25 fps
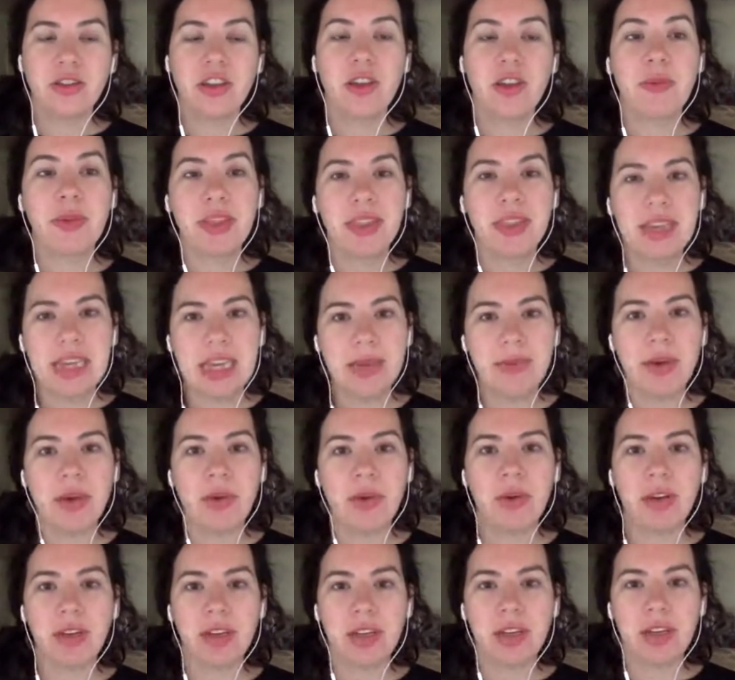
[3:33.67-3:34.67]
So I've been thinking
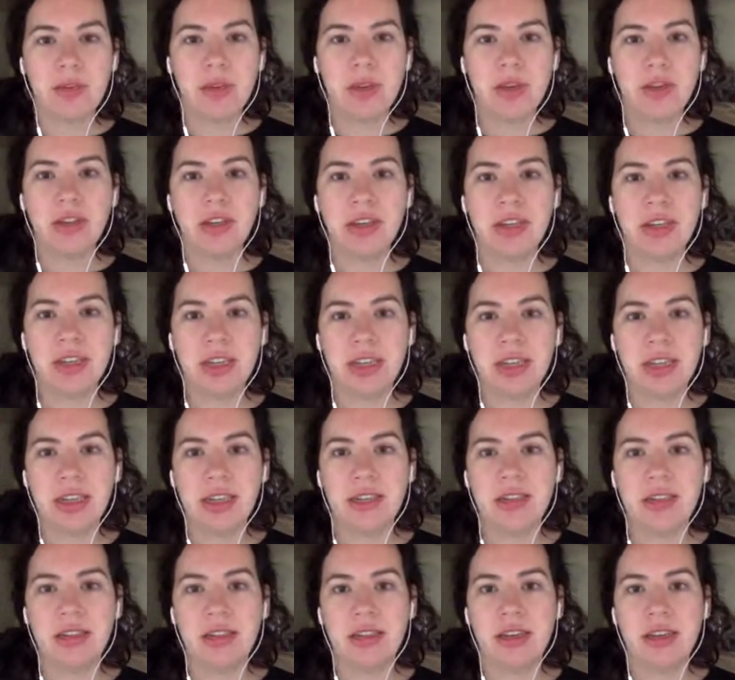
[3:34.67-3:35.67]
about what a community
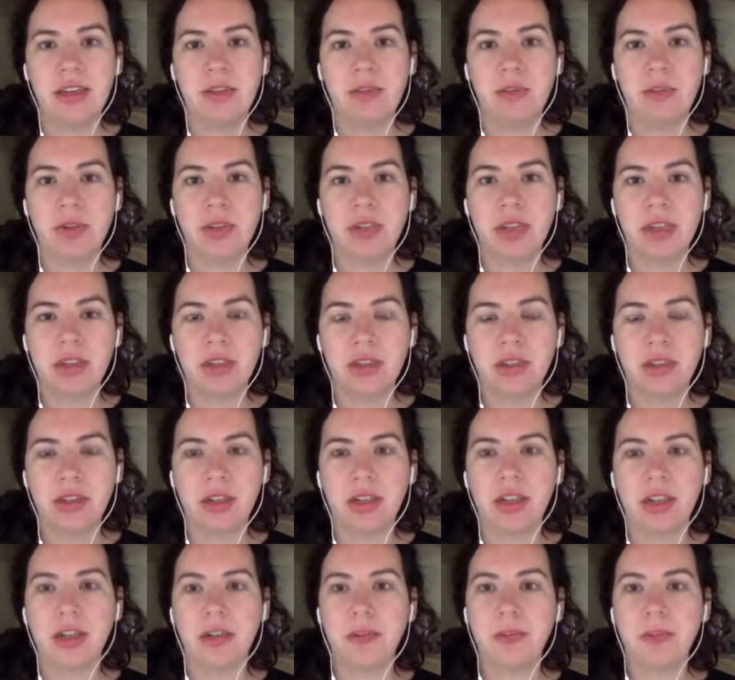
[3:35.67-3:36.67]
needs, and then in
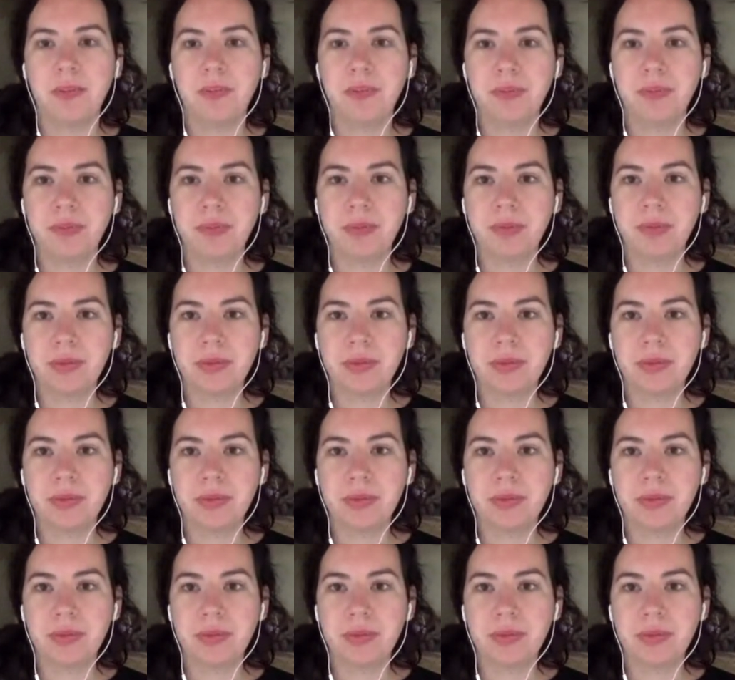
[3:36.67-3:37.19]
particular,